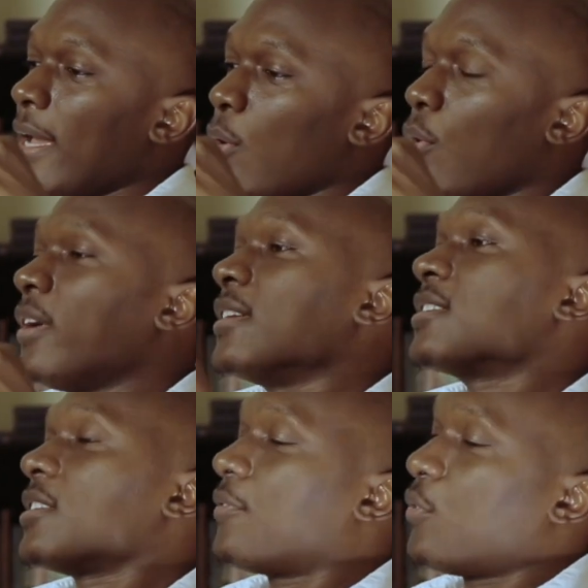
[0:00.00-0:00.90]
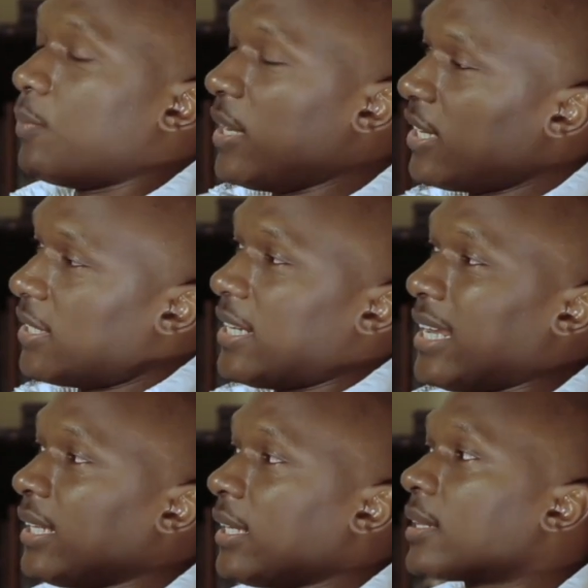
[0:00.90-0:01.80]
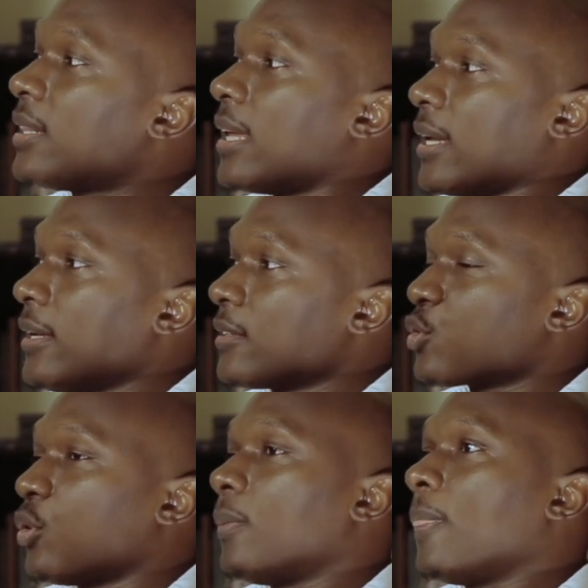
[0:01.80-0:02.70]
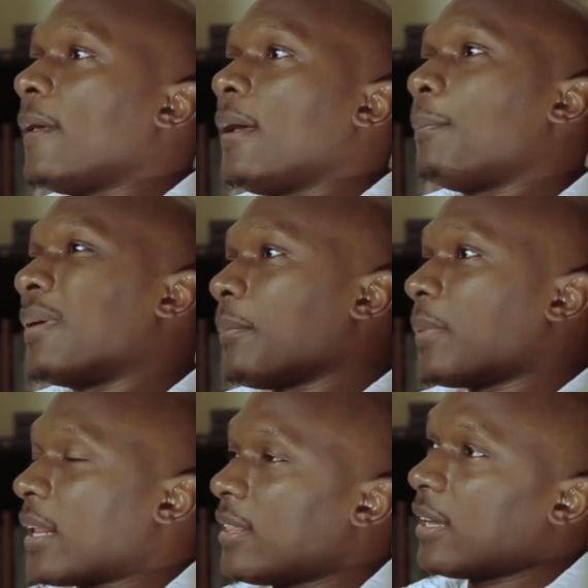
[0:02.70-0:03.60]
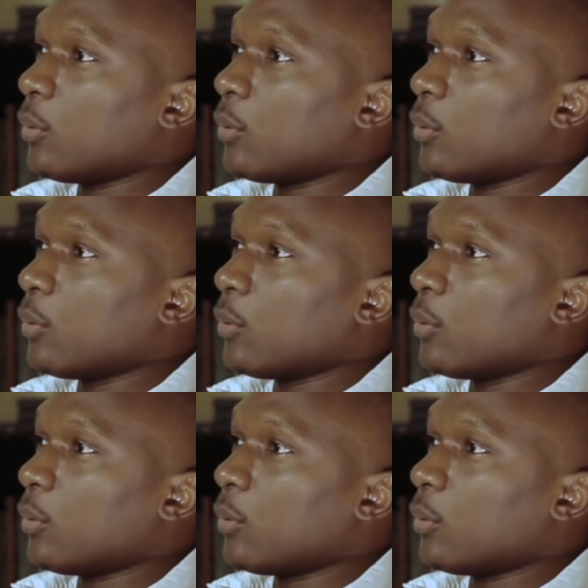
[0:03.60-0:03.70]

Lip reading: Whereas if you make it a daily thing, but I think,